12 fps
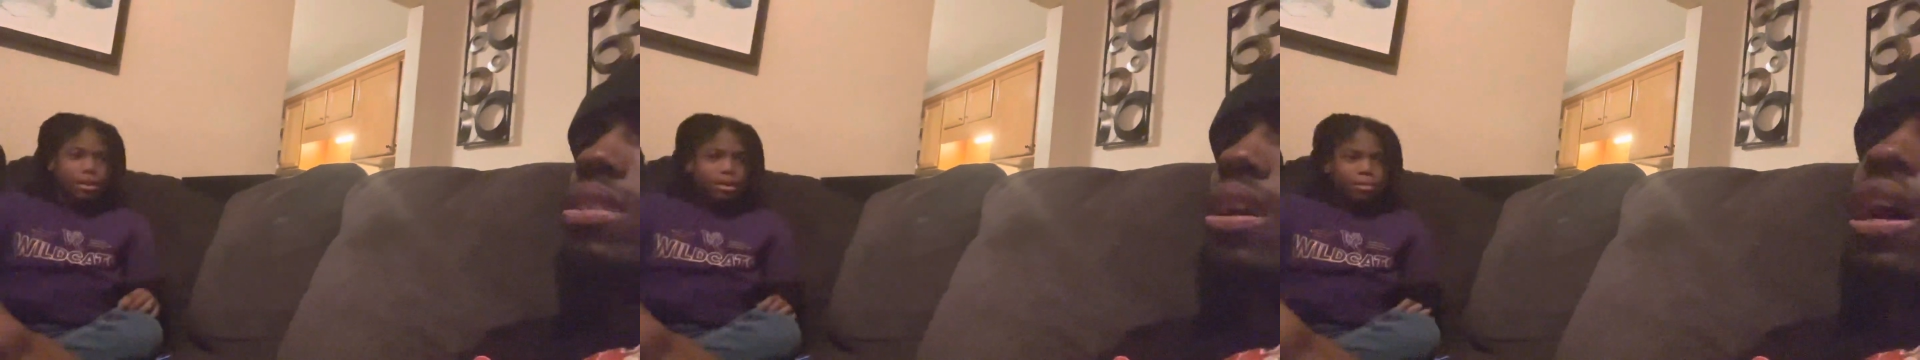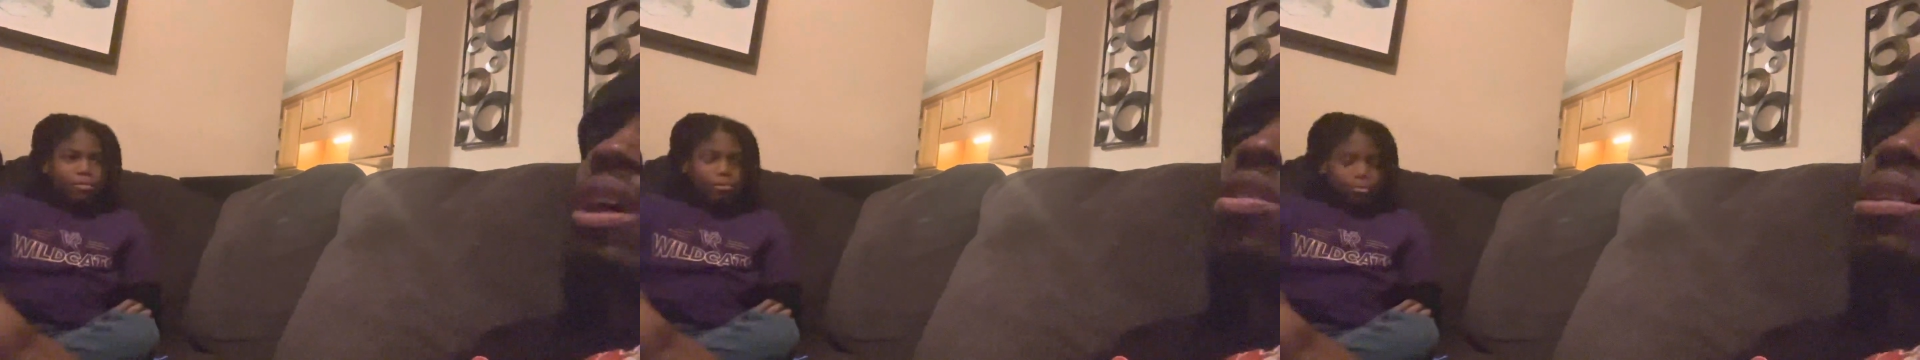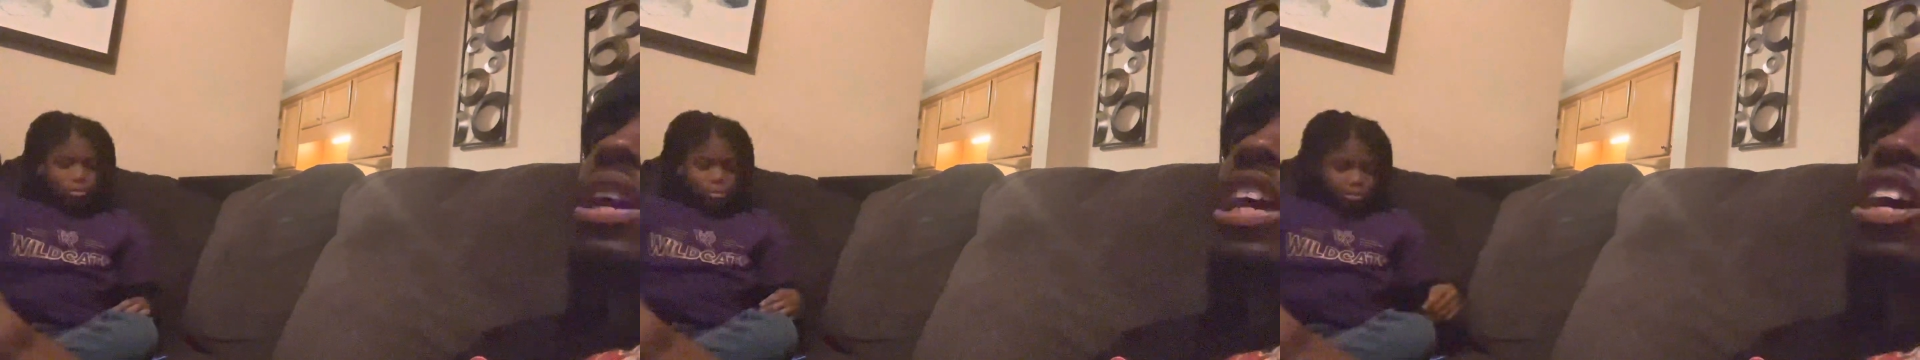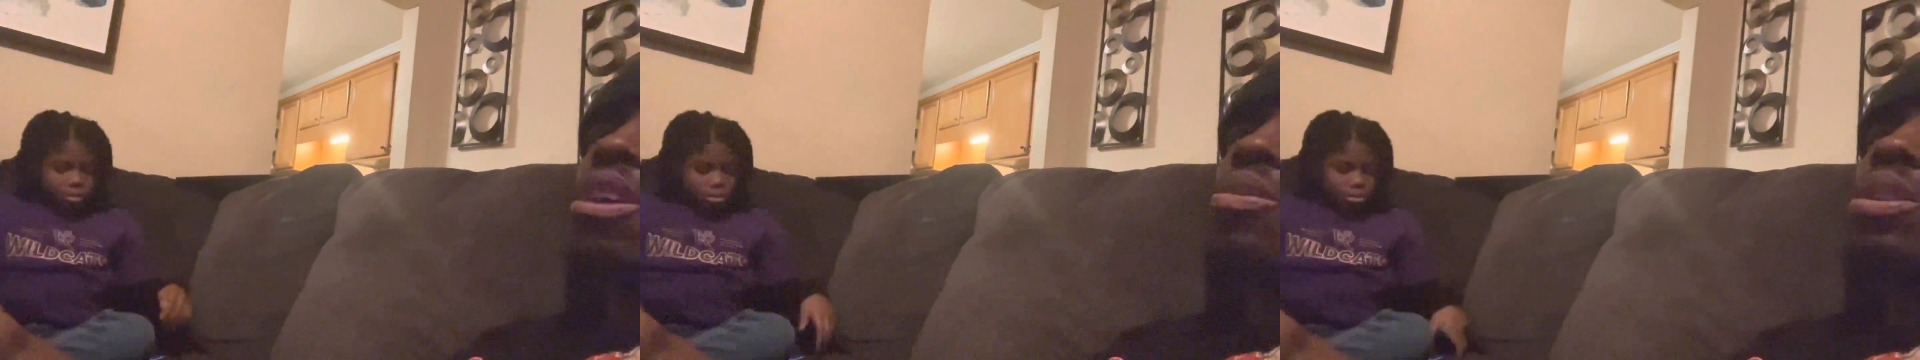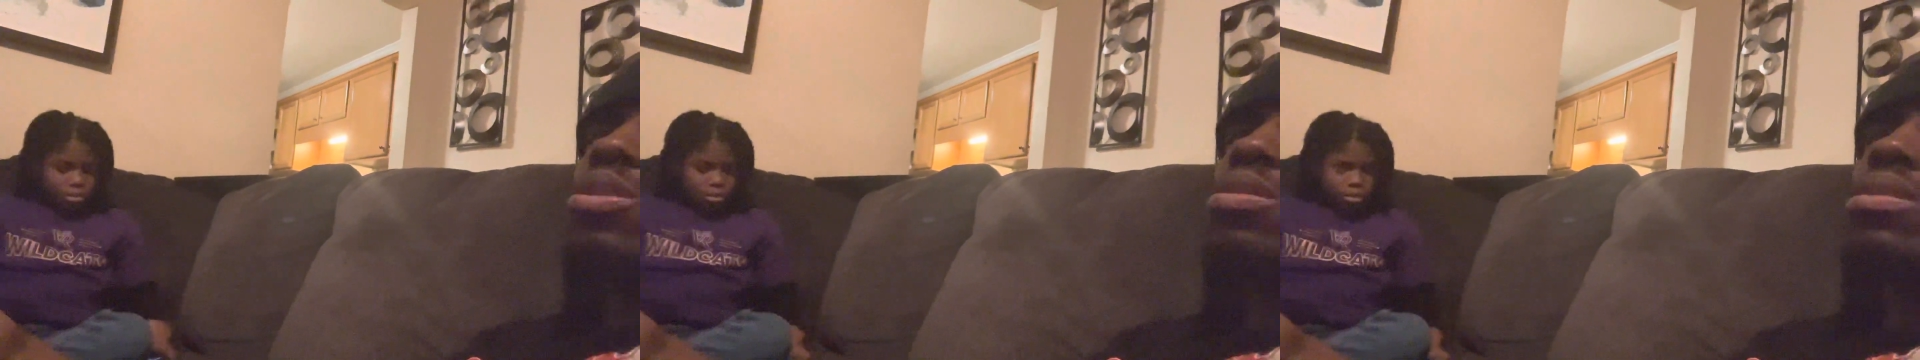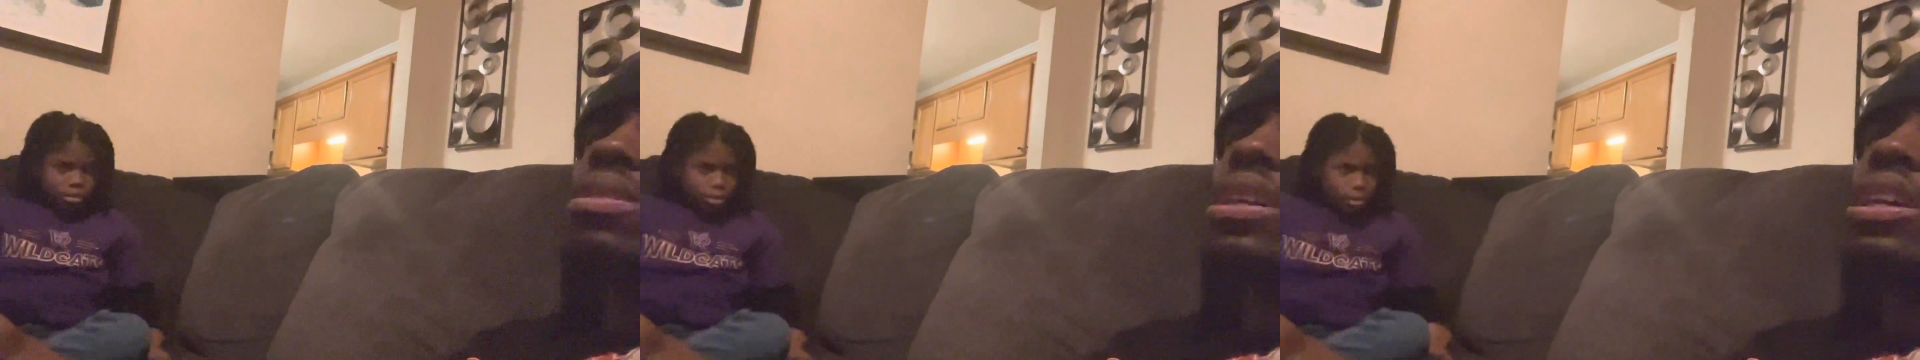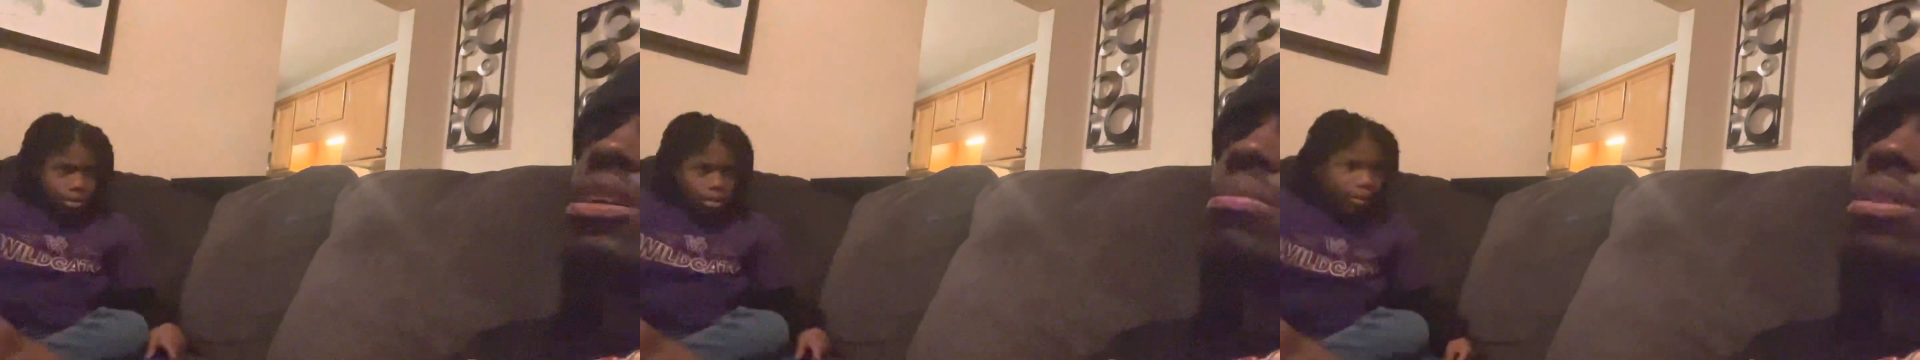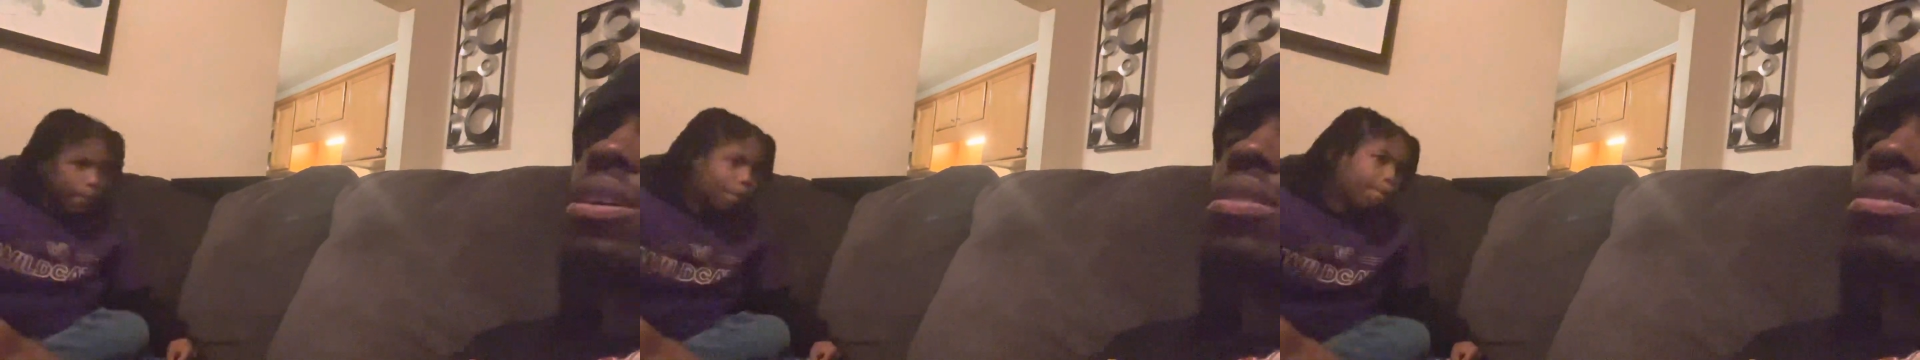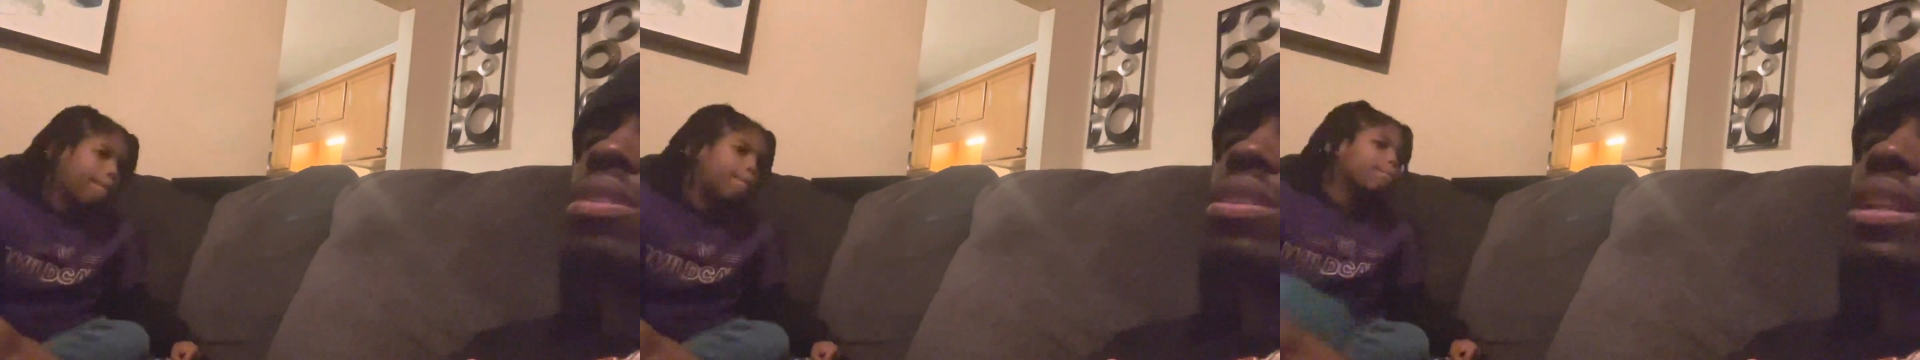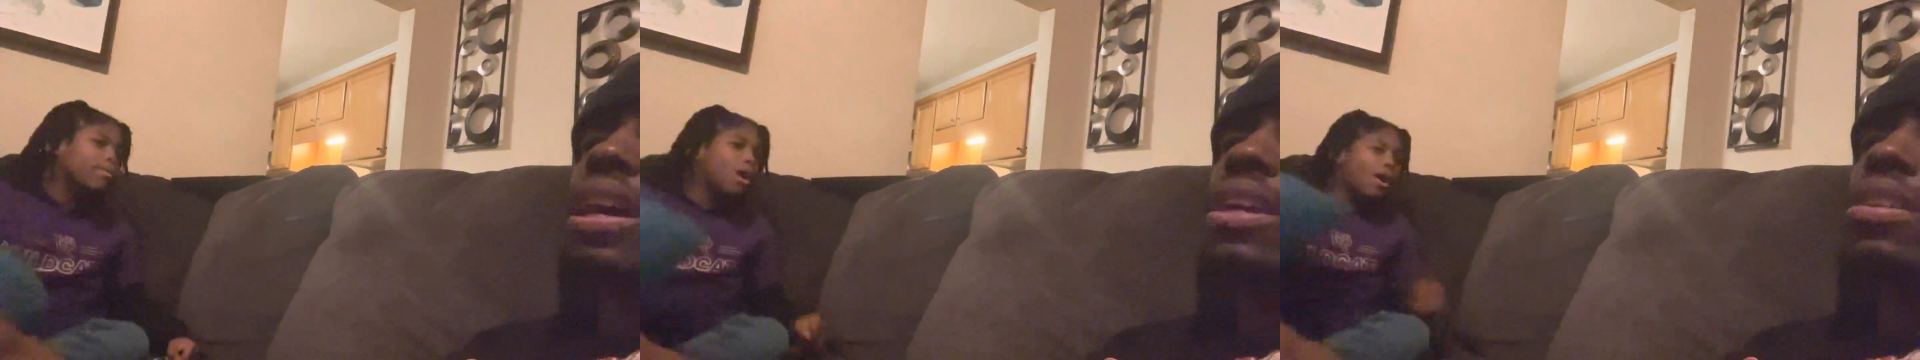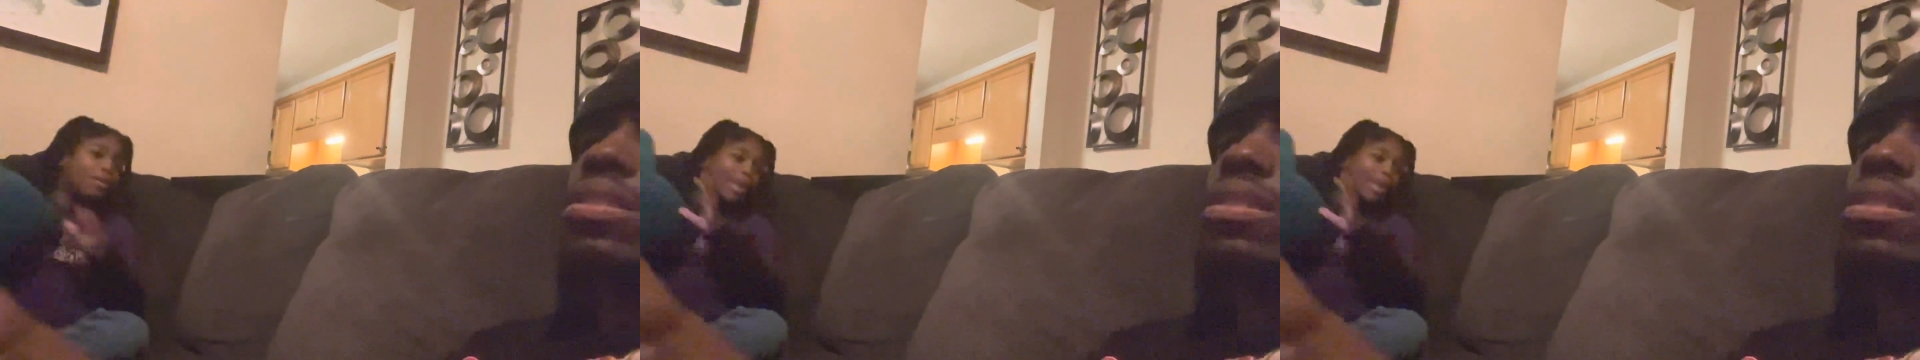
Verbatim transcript: I don't care what you said, bro. Like okay,